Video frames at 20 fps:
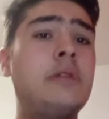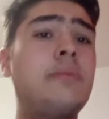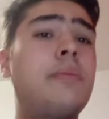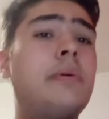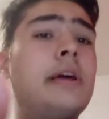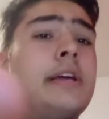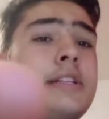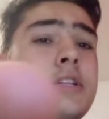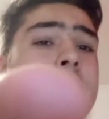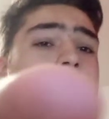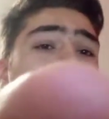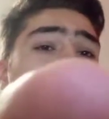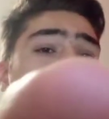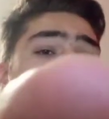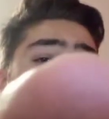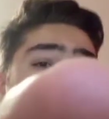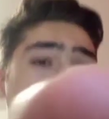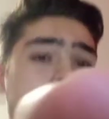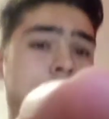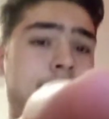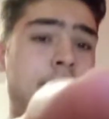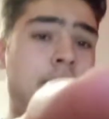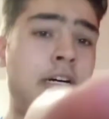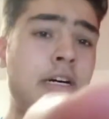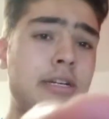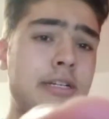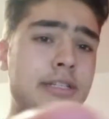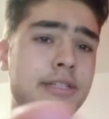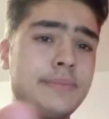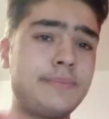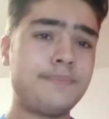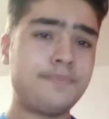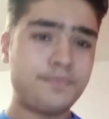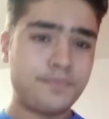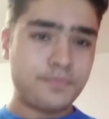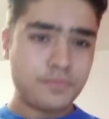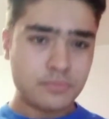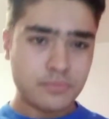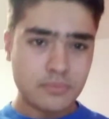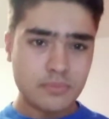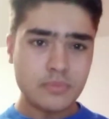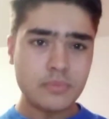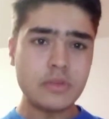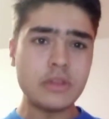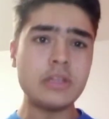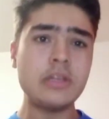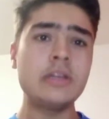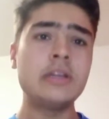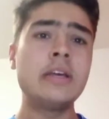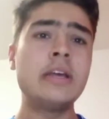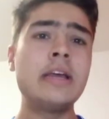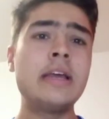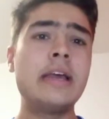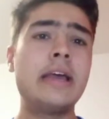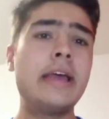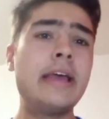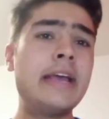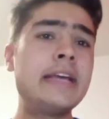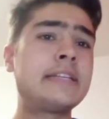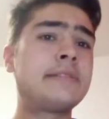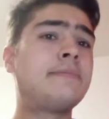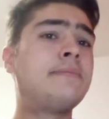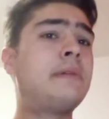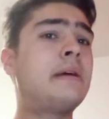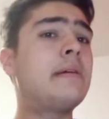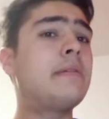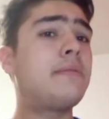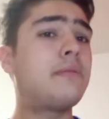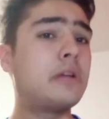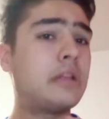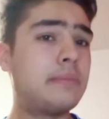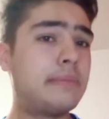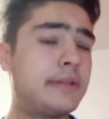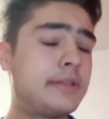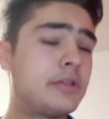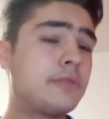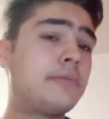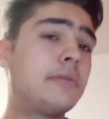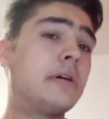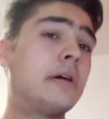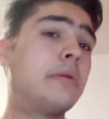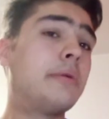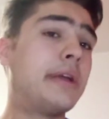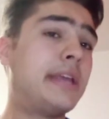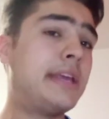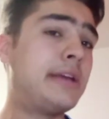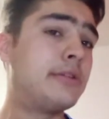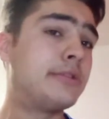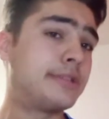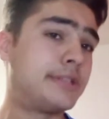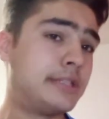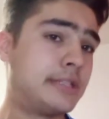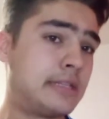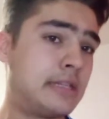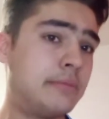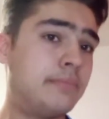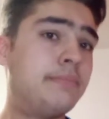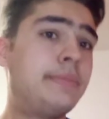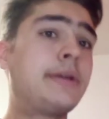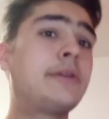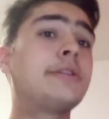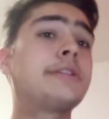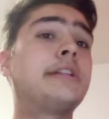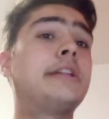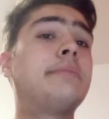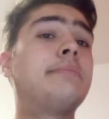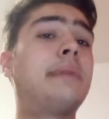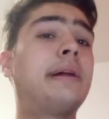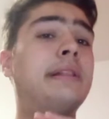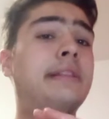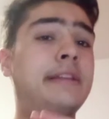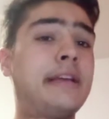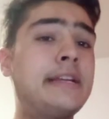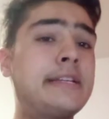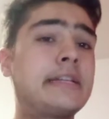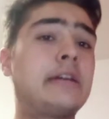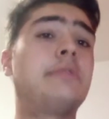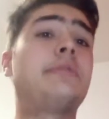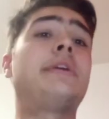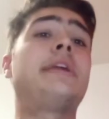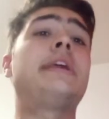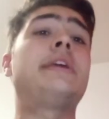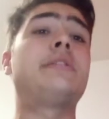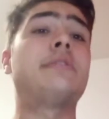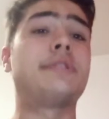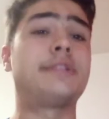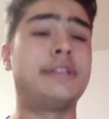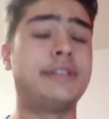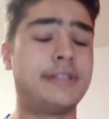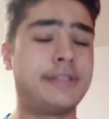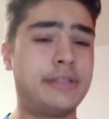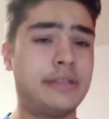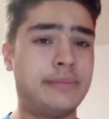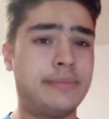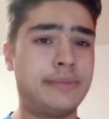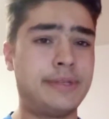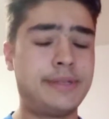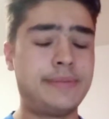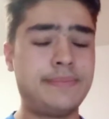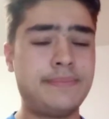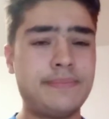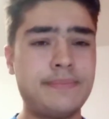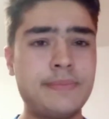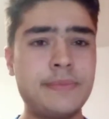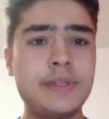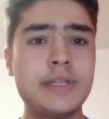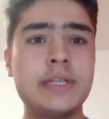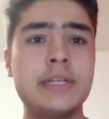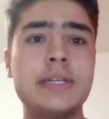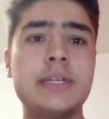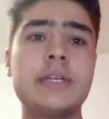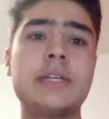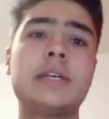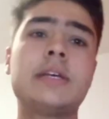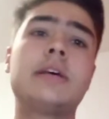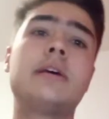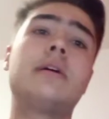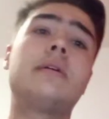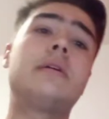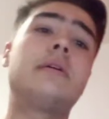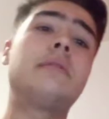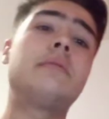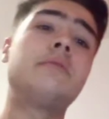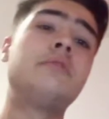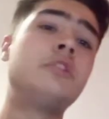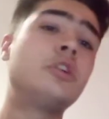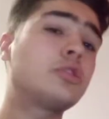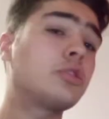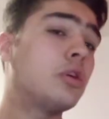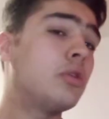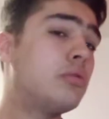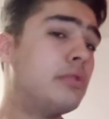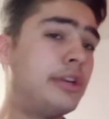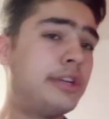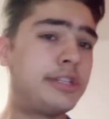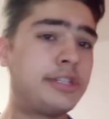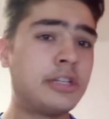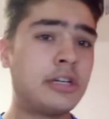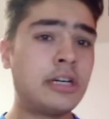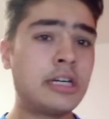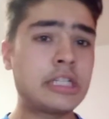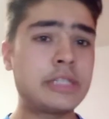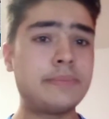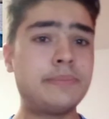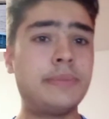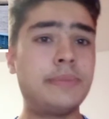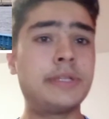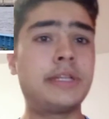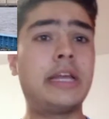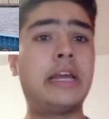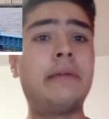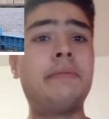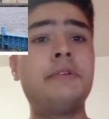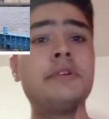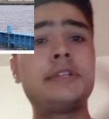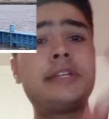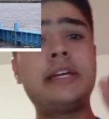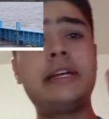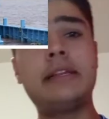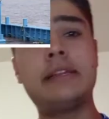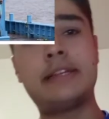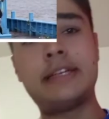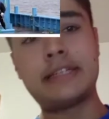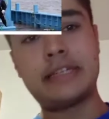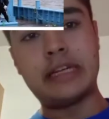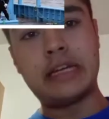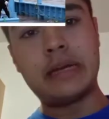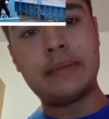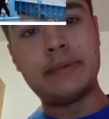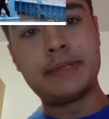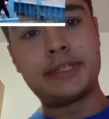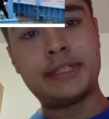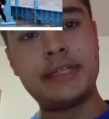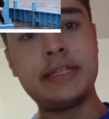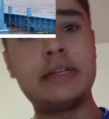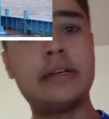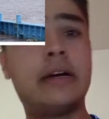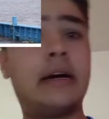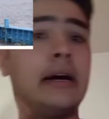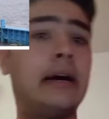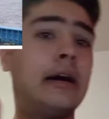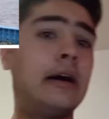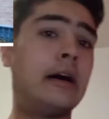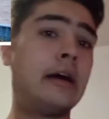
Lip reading: predator, that is the sharks, is very fundamental for our ecosystem, because it maintains our ecosystems. Not only sharks, but if you see in this image here,